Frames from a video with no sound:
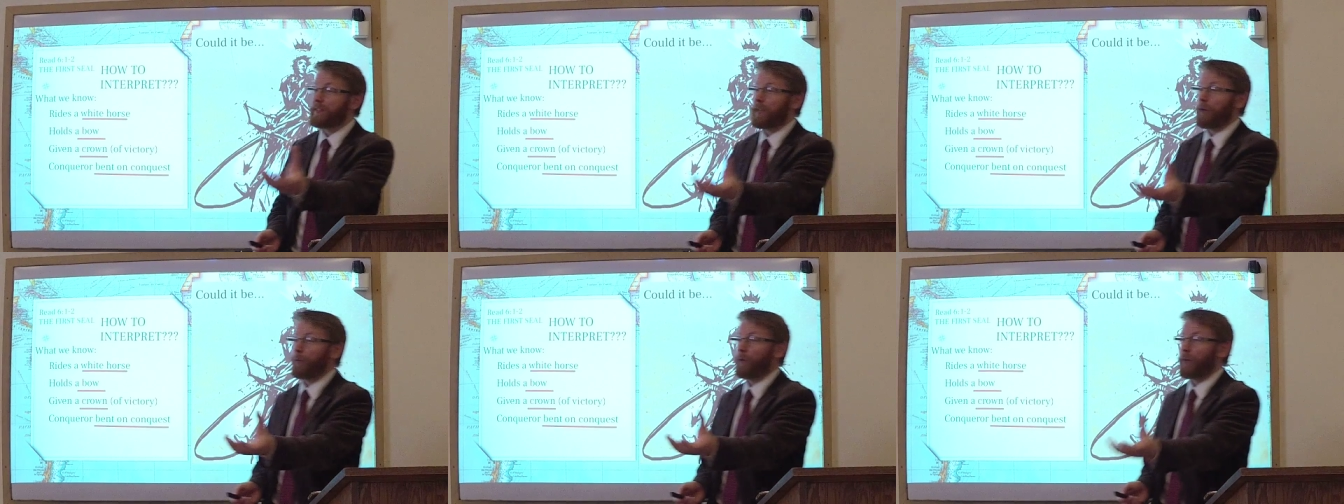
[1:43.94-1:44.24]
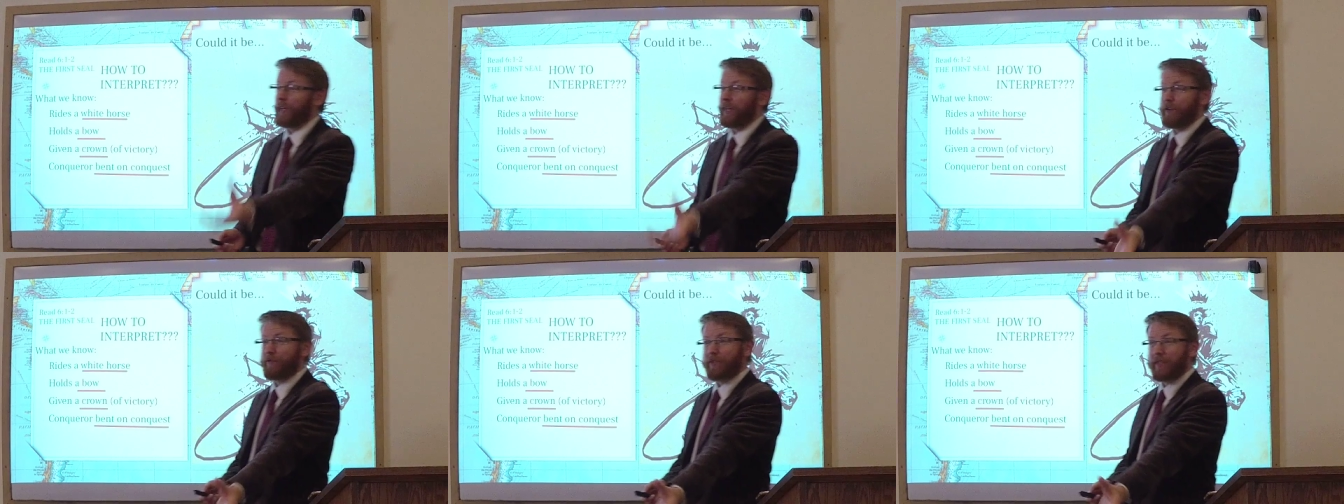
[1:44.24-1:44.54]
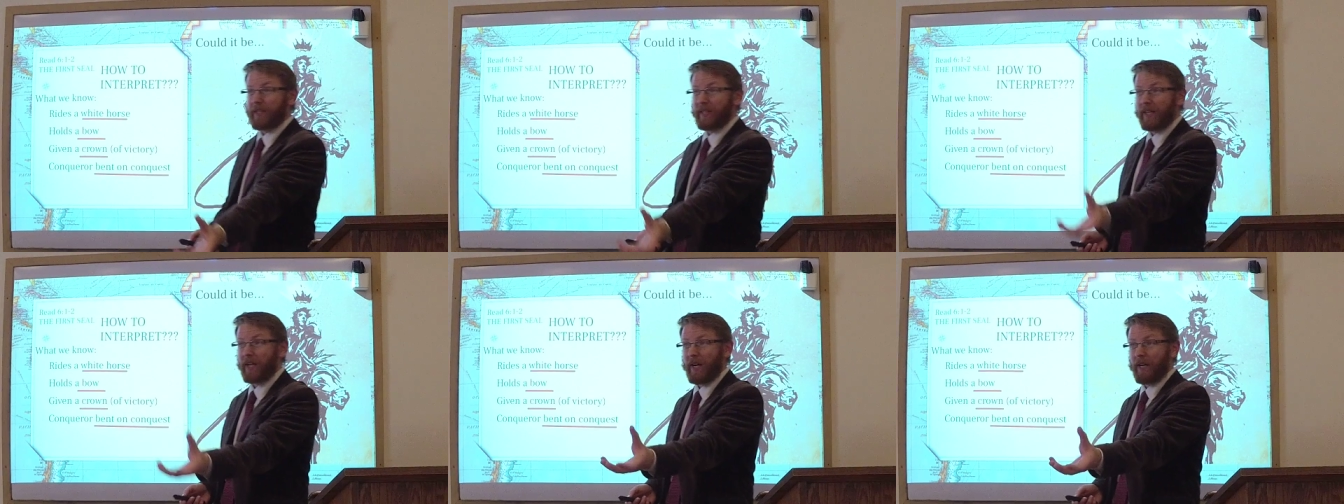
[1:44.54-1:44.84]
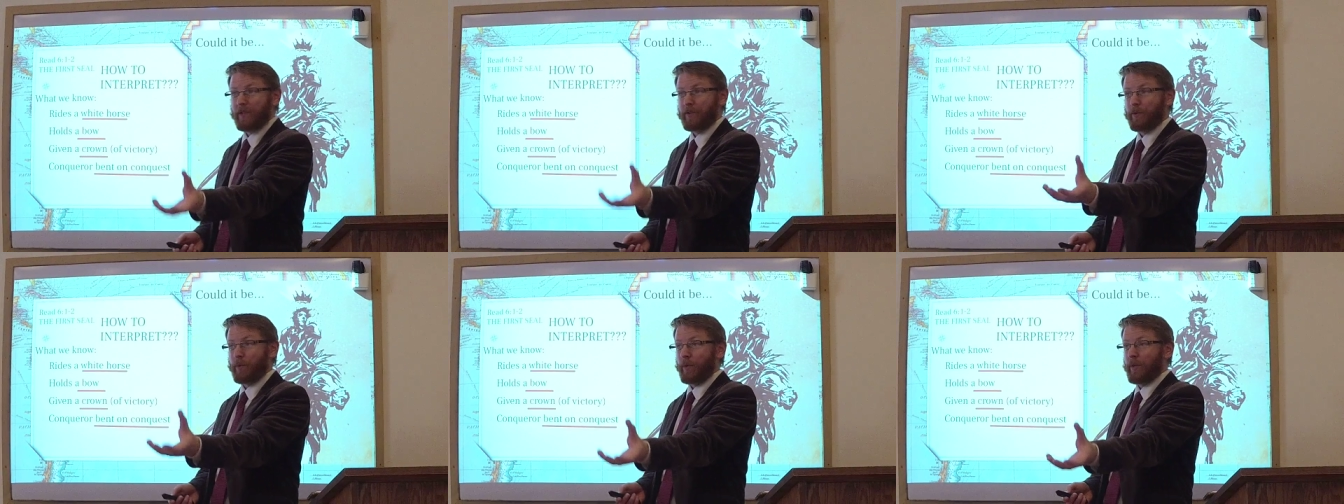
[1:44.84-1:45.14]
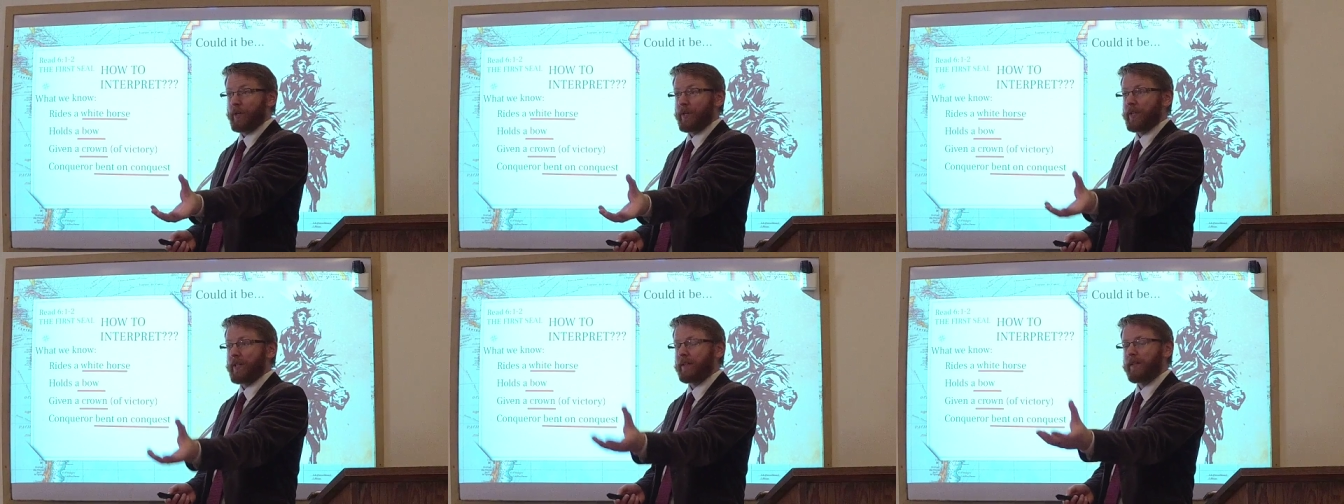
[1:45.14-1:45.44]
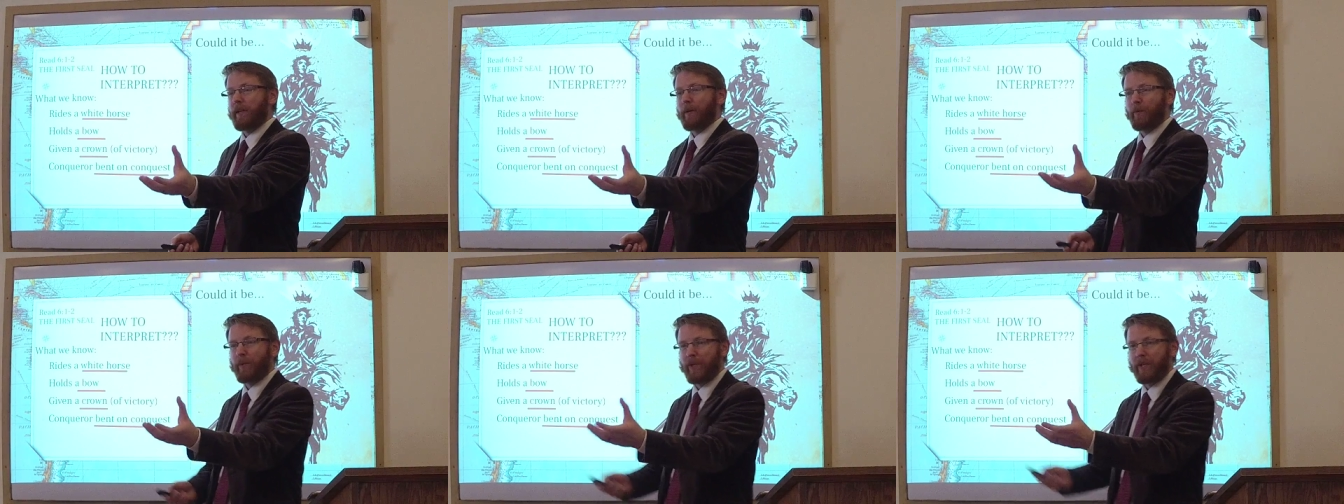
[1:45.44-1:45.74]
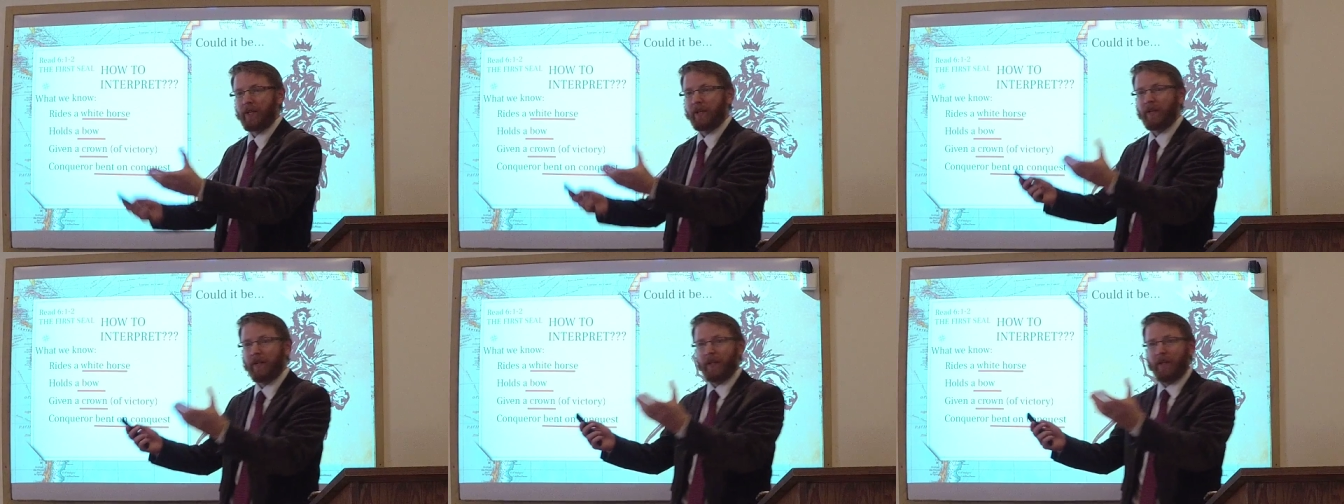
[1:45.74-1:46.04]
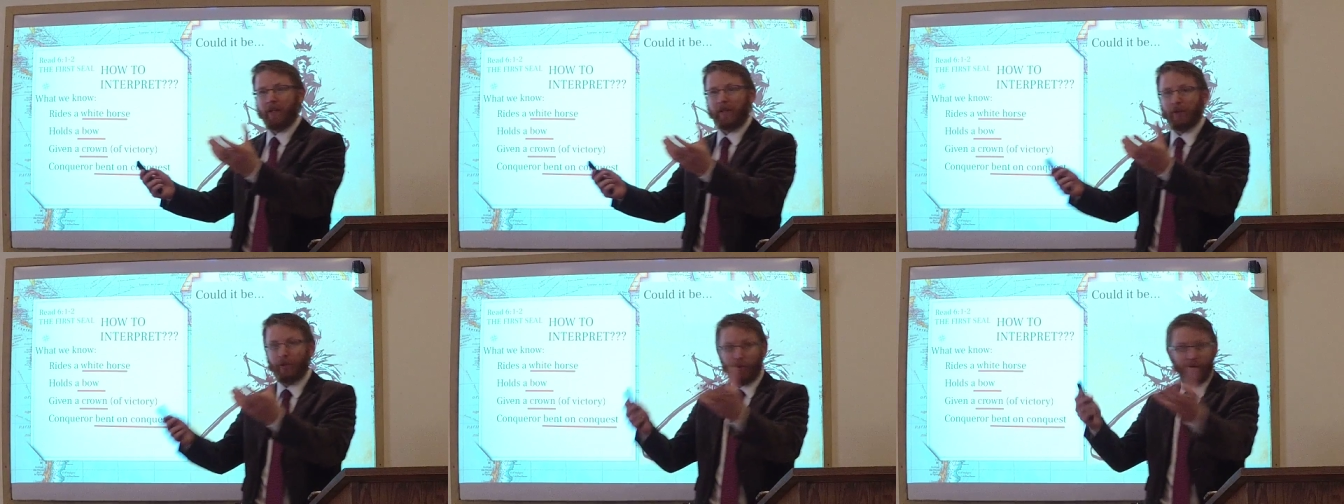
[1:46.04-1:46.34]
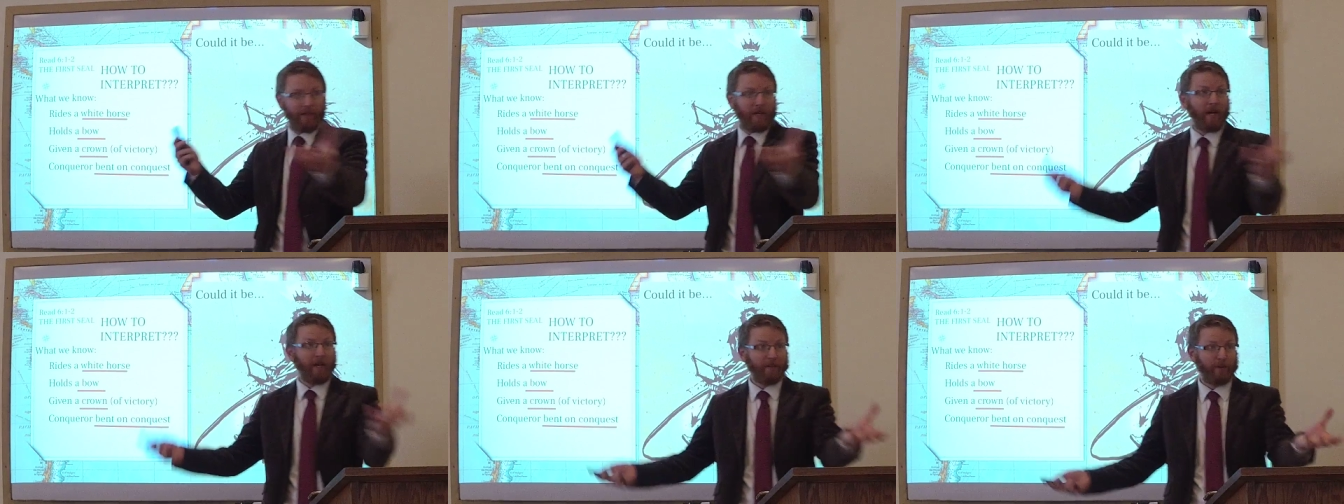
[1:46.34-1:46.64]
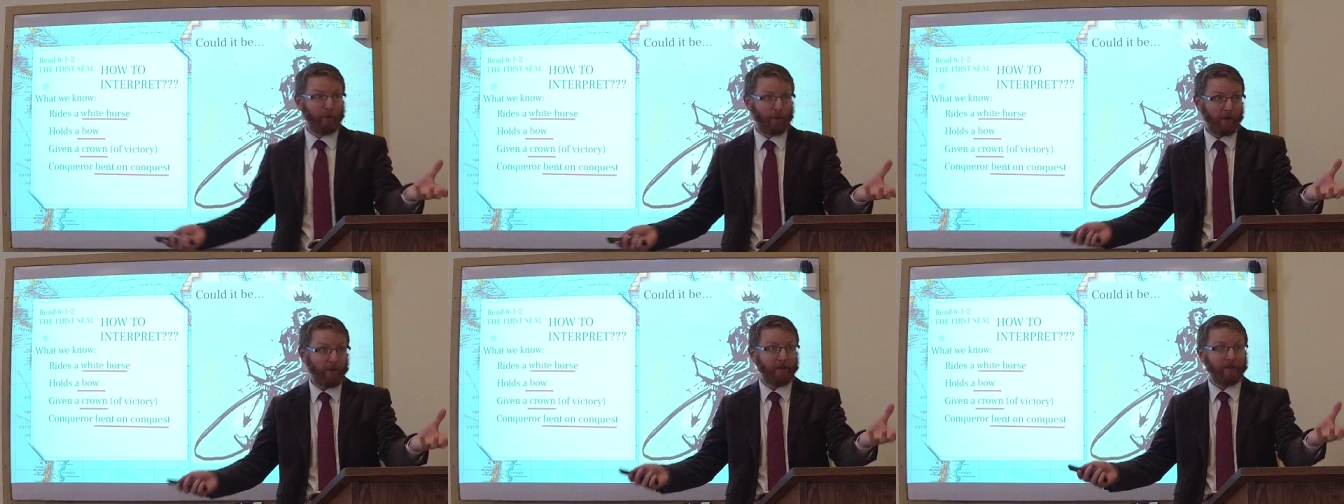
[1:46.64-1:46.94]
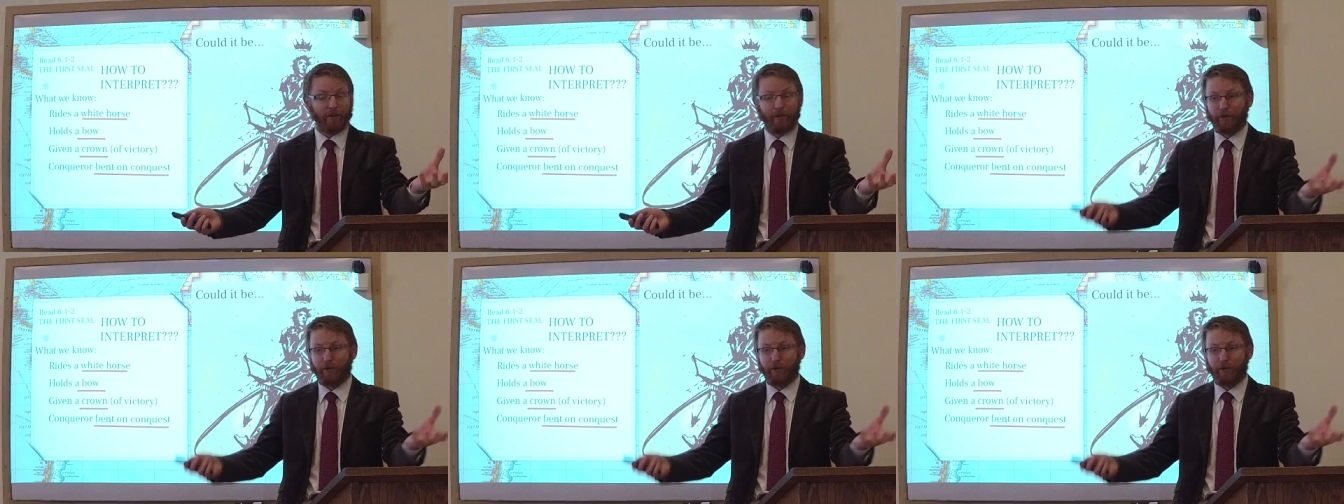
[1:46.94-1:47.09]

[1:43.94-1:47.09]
that we're given in God's Word, and then we use God's Word